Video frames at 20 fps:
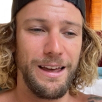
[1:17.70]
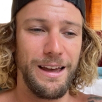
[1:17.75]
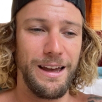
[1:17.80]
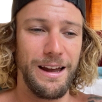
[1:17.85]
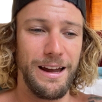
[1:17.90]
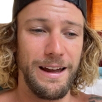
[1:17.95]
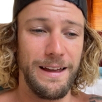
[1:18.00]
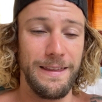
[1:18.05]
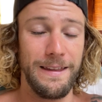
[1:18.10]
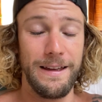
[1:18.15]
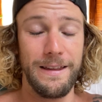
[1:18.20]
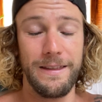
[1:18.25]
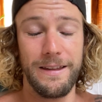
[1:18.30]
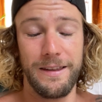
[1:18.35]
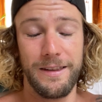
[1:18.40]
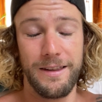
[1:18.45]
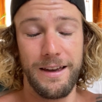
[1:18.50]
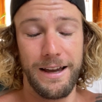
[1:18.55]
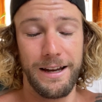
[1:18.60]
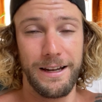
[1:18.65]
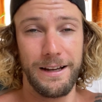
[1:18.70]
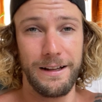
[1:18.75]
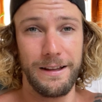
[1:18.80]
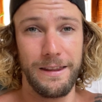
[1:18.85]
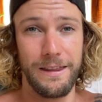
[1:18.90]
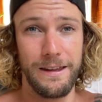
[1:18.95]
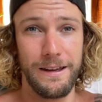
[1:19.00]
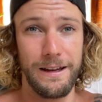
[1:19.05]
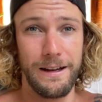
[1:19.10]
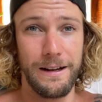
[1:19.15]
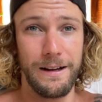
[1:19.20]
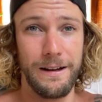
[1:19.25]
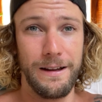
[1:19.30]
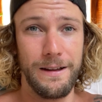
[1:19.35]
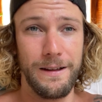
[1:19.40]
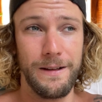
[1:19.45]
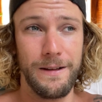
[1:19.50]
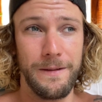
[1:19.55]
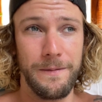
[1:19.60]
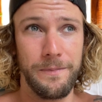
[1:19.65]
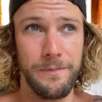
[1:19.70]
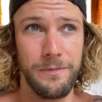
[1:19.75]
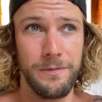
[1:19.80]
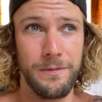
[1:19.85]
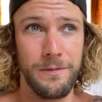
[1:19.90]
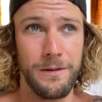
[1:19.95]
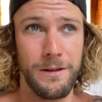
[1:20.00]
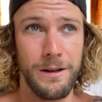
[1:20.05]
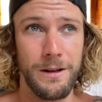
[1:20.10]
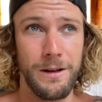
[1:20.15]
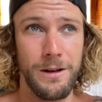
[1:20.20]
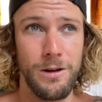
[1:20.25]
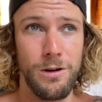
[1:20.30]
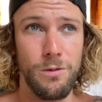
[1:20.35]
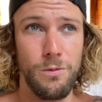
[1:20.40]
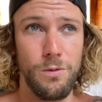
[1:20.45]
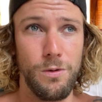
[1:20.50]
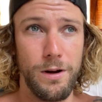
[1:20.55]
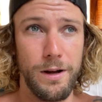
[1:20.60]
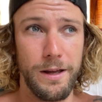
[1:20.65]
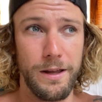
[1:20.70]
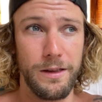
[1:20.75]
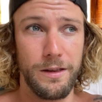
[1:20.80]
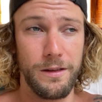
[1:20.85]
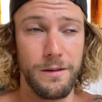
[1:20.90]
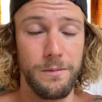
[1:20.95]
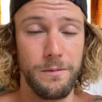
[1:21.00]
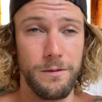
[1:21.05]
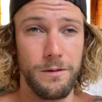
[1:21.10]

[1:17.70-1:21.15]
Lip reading: And then the second thing was,